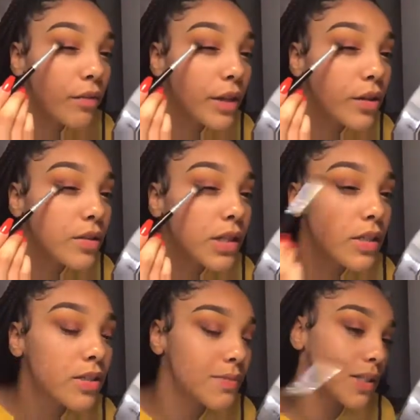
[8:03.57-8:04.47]
really going to say
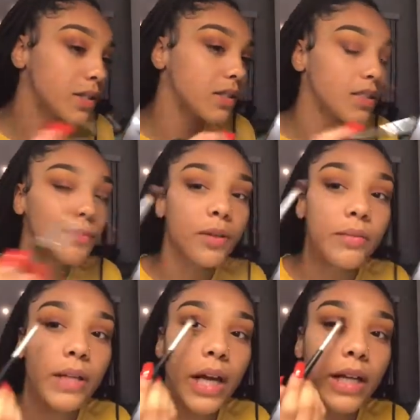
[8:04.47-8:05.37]
this because I'm going to
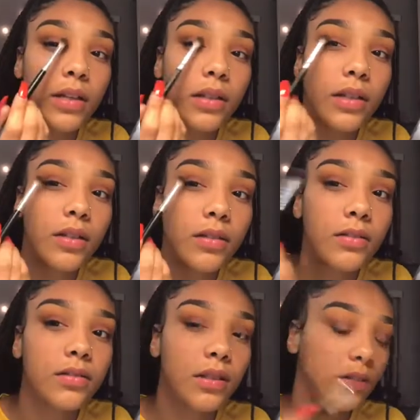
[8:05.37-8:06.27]
be adding a lid
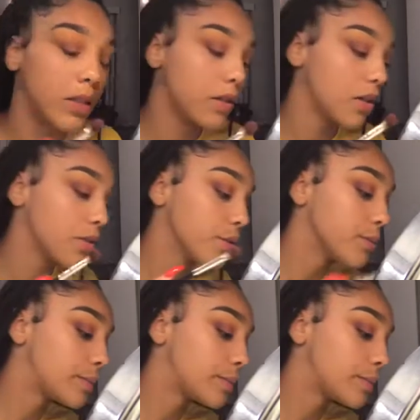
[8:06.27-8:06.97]
color.